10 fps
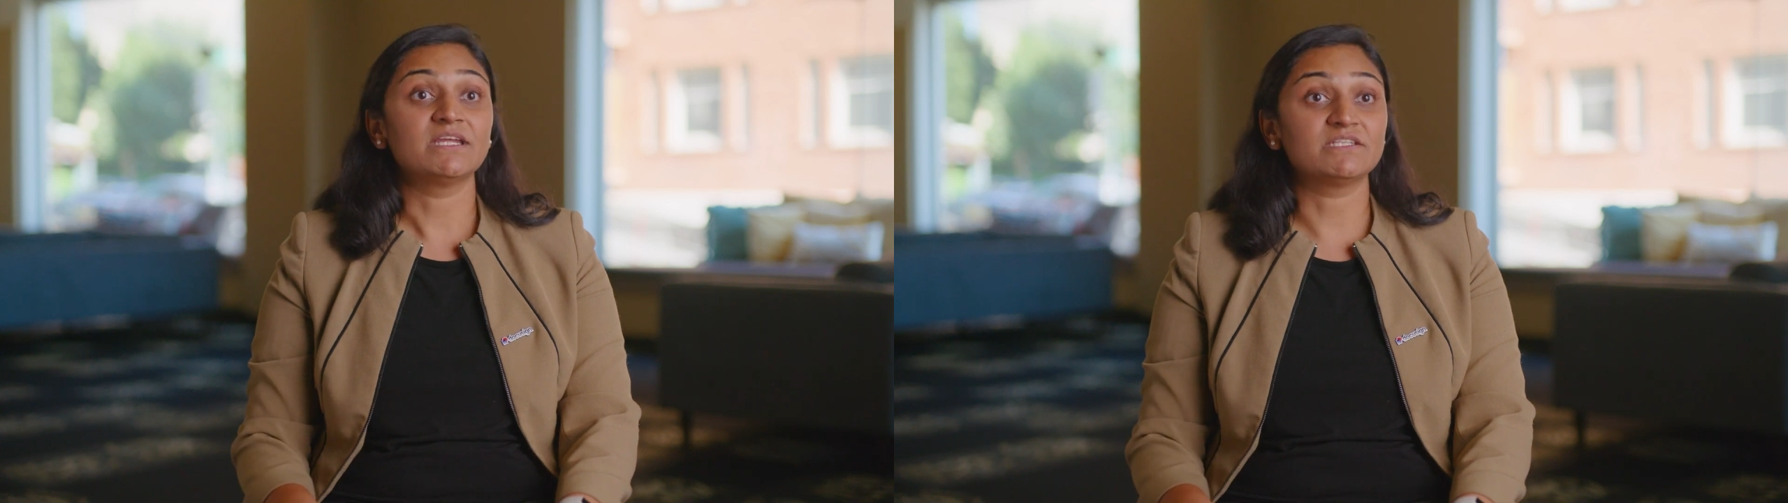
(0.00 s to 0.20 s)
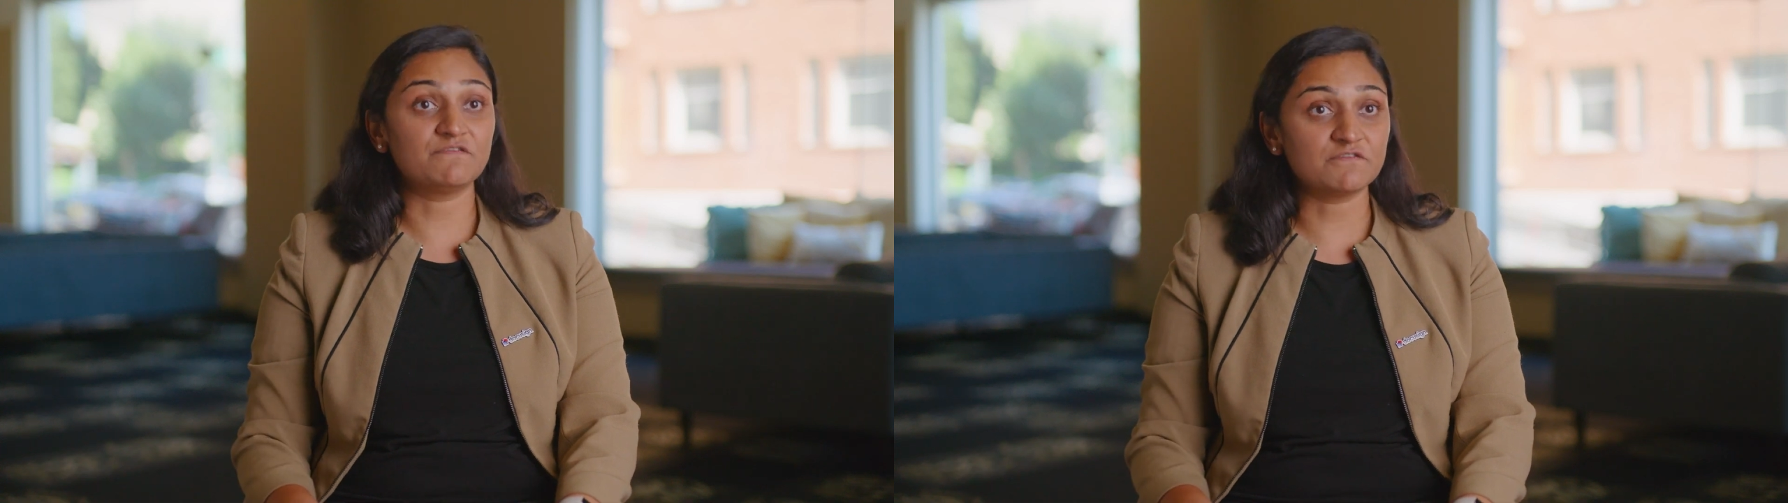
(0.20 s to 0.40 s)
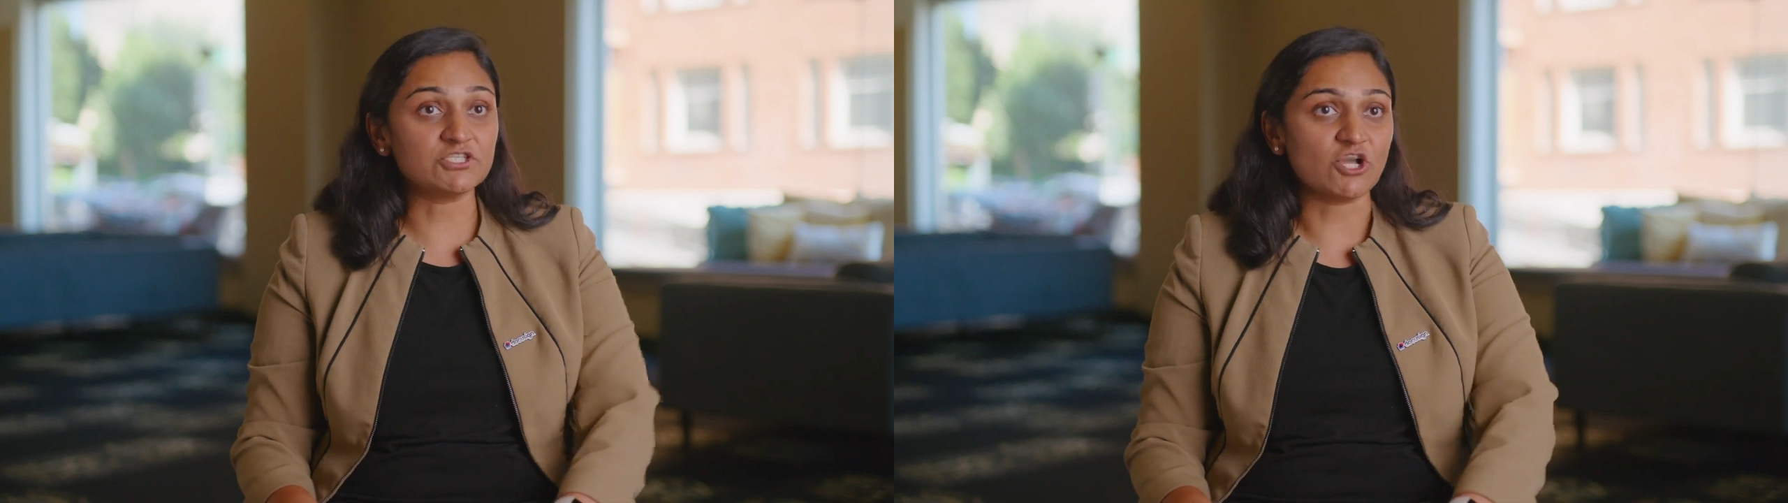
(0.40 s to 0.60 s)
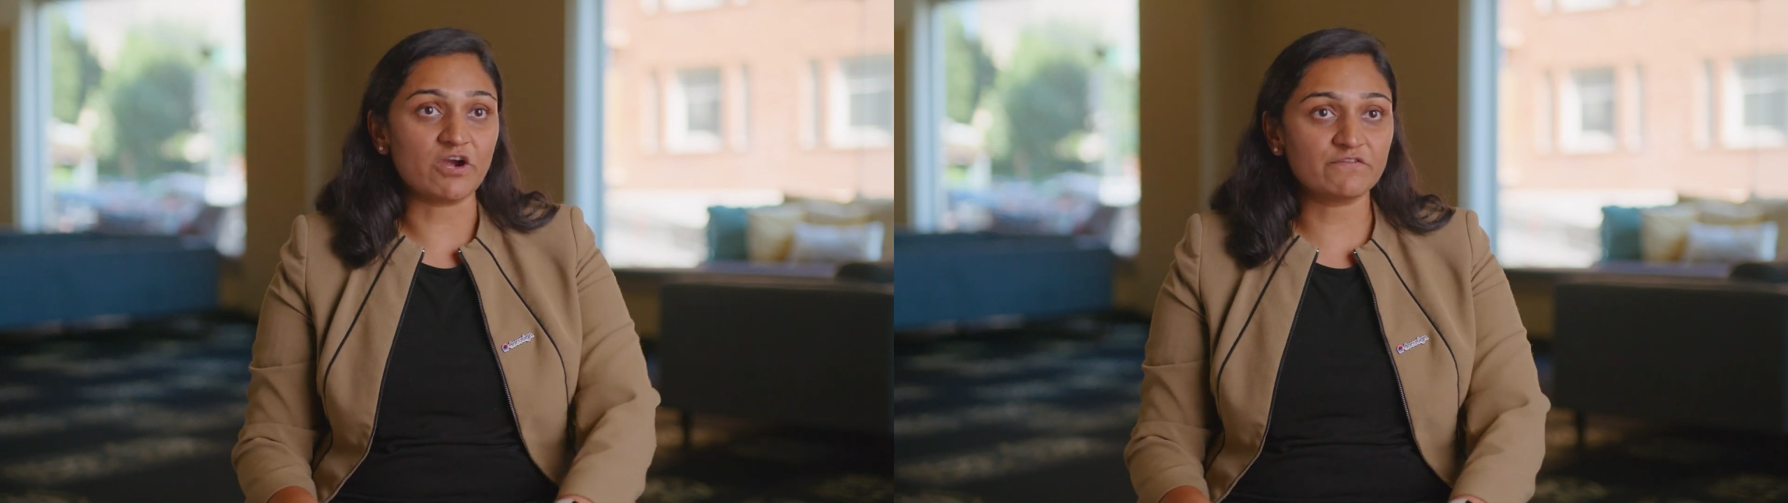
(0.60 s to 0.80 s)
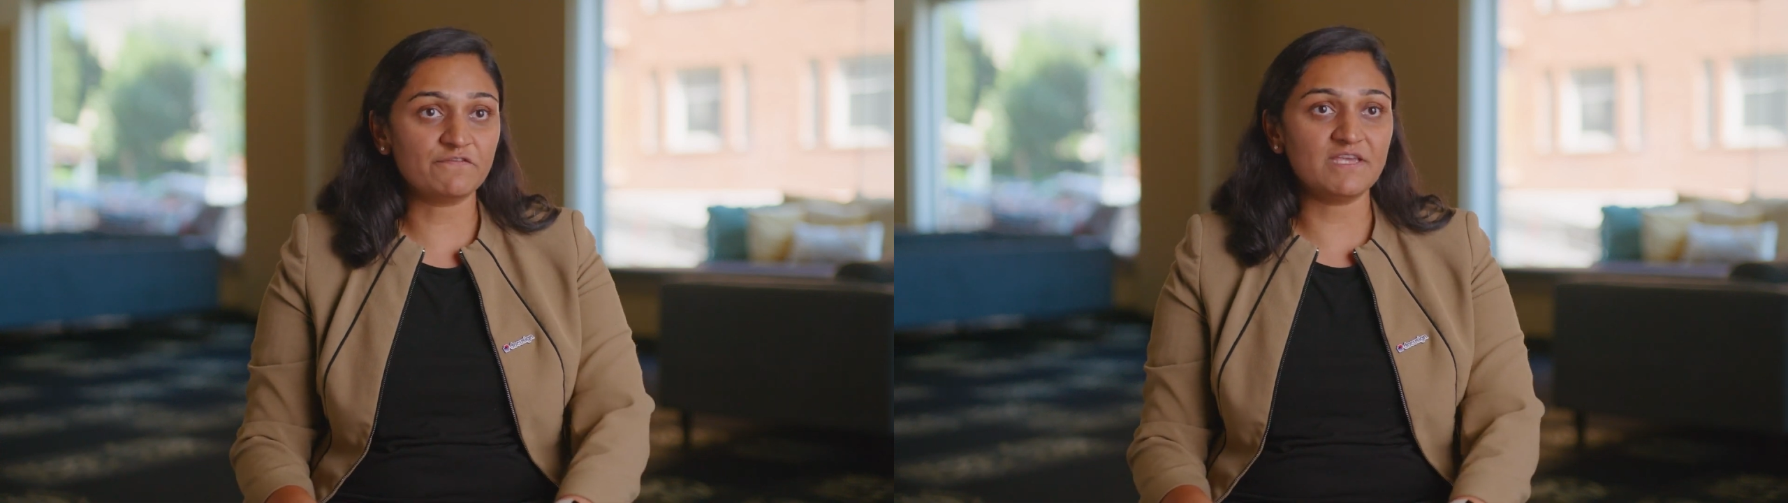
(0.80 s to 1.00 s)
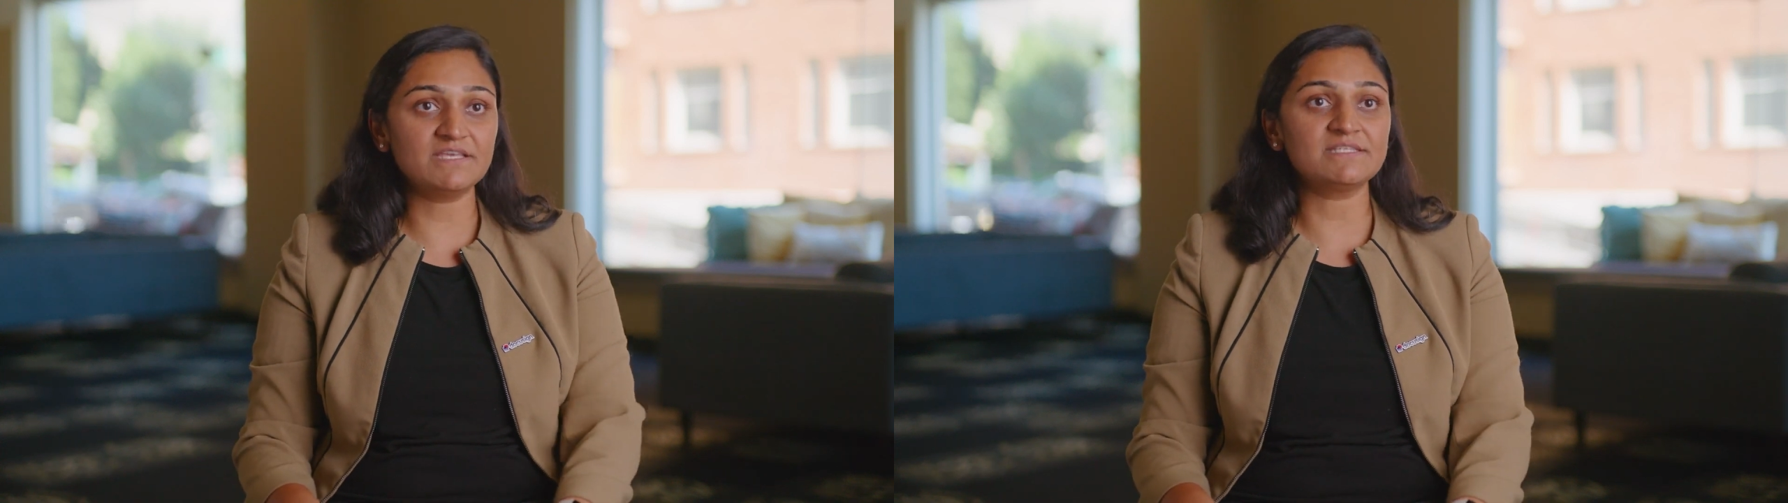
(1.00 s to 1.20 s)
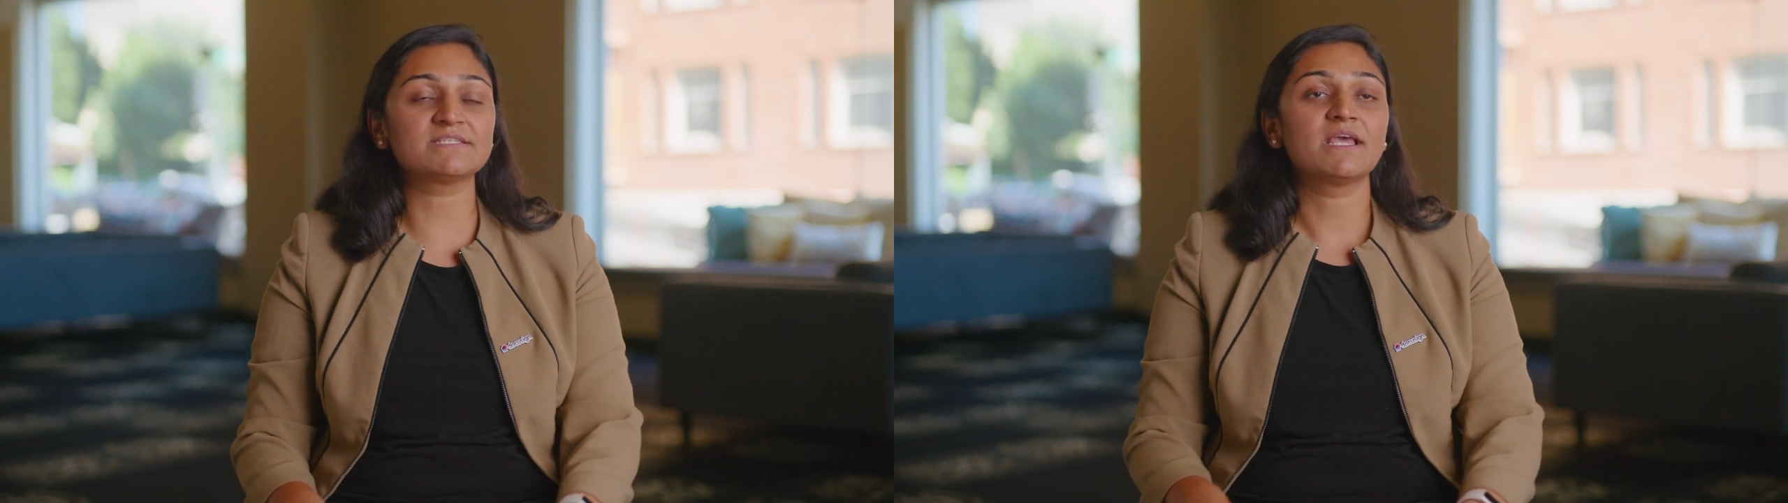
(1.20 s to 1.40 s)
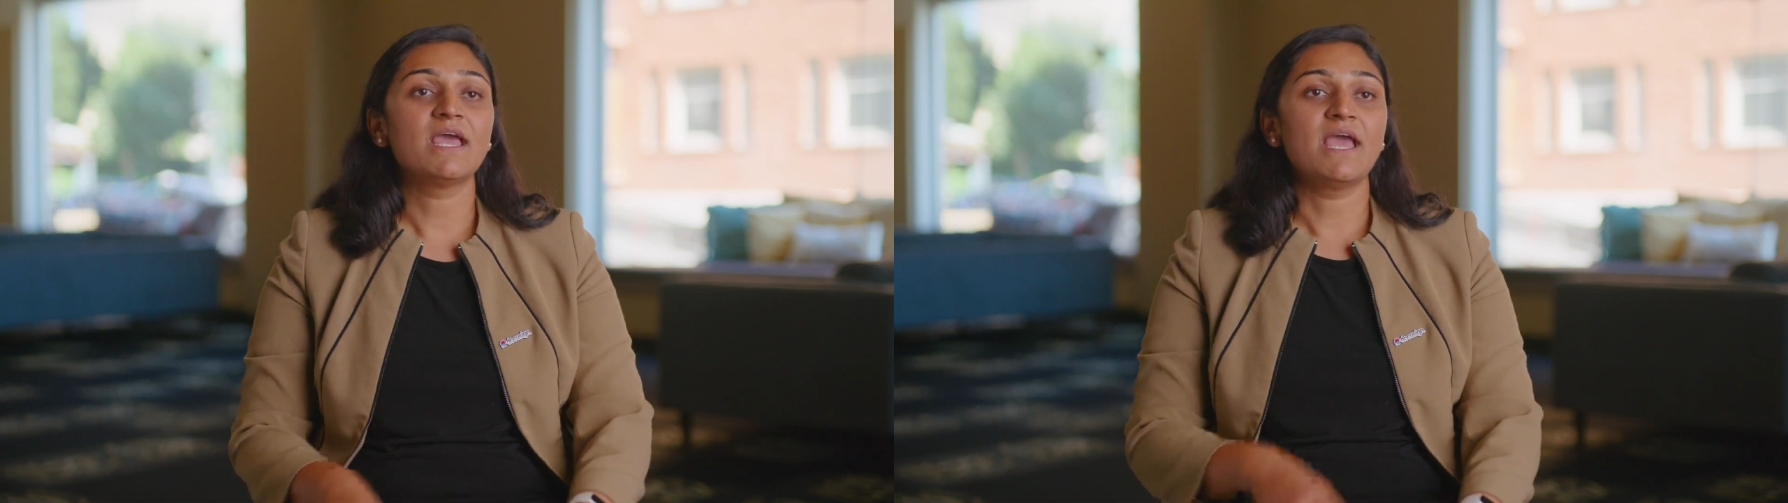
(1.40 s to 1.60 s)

different geographies,